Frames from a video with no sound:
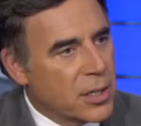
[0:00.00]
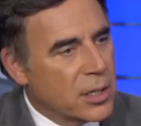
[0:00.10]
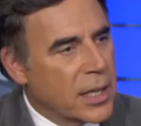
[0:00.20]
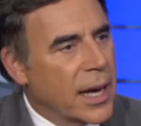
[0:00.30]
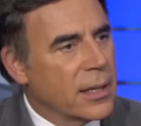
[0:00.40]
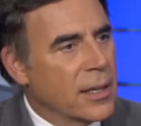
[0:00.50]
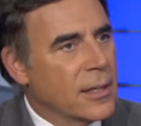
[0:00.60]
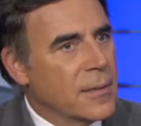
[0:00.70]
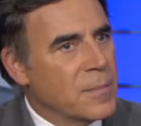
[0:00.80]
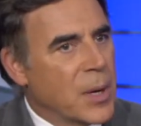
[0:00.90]
is is that
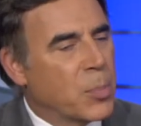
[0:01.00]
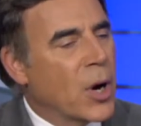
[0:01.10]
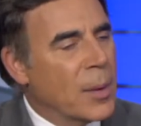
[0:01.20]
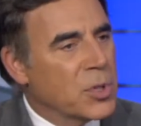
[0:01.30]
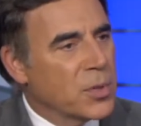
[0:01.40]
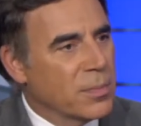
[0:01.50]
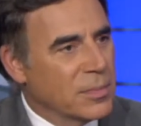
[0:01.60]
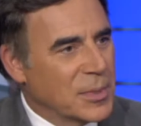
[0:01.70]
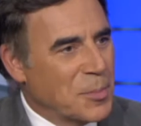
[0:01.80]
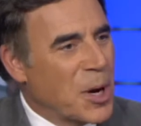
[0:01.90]
perhaps
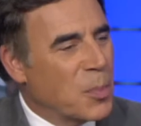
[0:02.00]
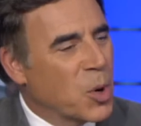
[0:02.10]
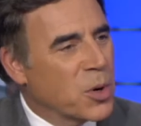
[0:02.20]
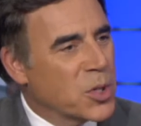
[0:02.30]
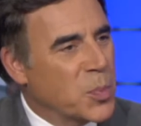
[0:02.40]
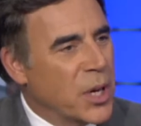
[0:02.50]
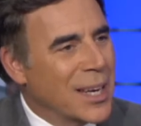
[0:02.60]
Mayor Booker is being